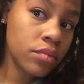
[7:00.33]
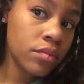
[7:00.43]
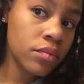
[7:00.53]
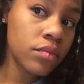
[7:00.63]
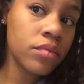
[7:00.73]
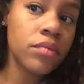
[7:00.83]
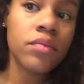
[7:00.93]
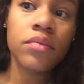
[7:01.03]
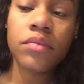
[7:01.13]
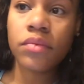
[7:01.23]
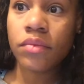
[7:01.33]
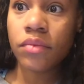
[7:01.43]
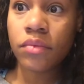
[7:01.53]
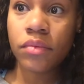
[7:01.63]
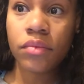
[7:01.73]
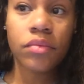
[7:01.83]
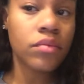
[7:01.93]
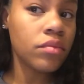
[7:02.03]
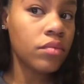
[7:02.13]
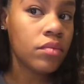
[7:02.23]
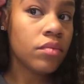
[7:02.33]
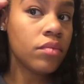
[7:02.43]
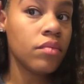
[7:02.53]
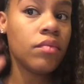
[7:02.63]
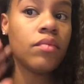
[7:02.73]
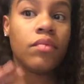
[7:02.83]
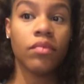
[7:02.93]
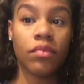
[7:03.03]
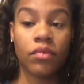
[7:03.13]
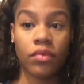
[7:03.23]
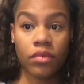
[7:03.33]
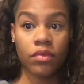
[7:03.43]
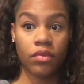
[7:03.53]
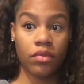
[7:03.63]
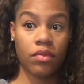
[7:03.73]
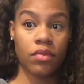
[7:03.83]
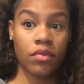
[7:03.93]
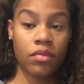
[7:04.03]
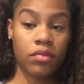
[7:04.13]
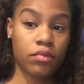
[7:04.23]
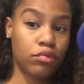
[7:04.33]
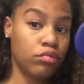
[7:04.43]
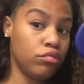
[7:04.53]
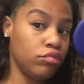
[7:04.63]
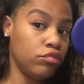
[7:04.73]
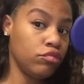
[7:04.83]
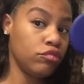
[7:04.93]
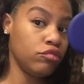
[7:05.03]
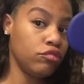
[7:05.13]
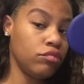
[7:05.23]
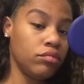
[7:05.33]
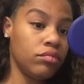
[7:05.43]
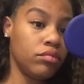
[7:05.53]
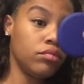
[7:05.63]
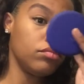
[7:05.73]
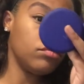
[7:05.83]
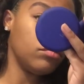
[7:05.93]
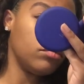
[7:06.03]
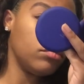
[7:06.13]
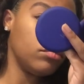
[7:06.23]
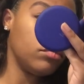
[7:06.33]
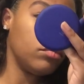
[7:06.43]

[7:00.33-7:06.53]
(no one is talking)